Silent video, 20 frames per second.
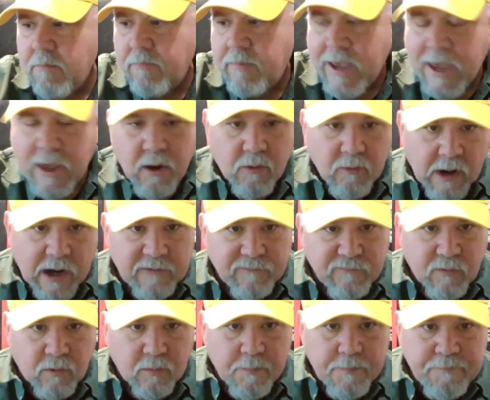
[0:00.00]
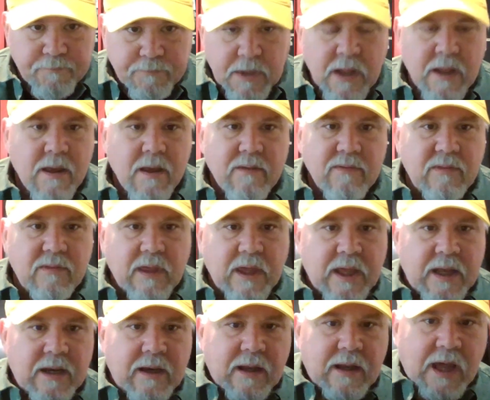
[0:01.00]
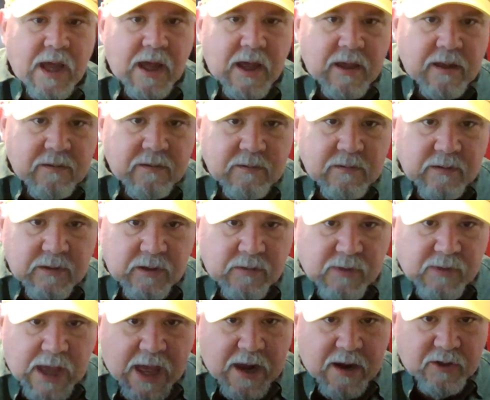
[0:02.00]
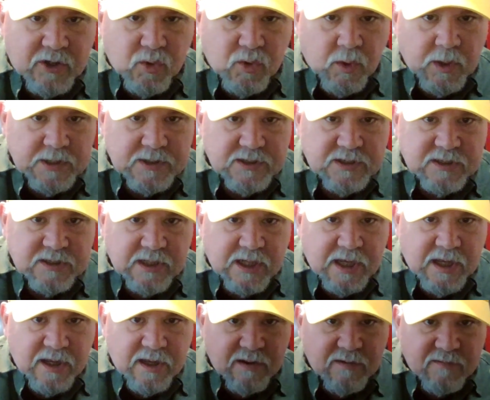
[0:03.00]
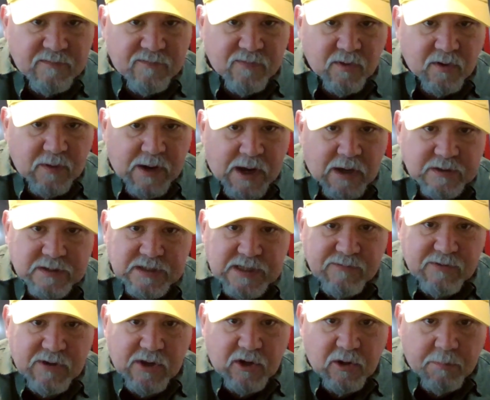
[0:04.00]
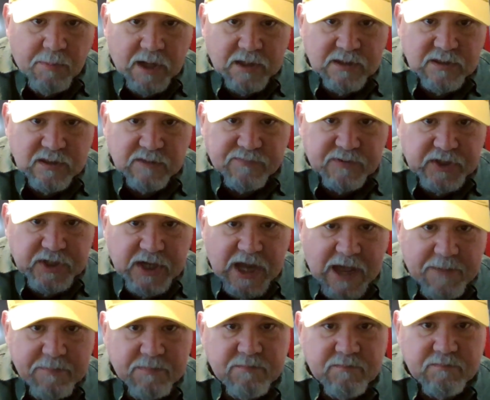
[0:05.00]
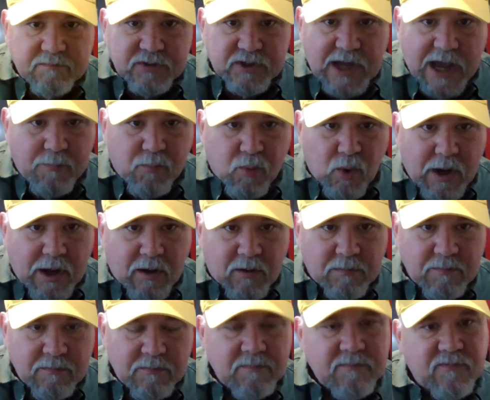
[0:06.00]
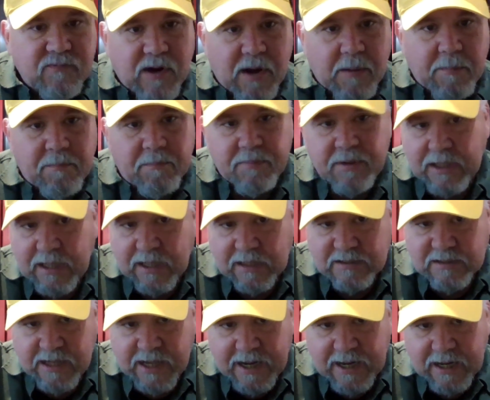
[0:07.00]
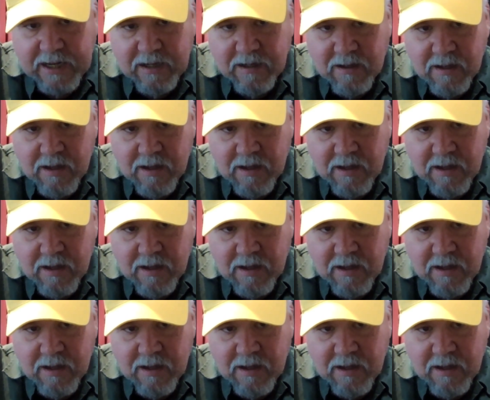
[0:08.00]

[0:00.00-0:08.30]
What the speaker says: battle rifle, then you've got a choice for around $700 if you shop well from PSA.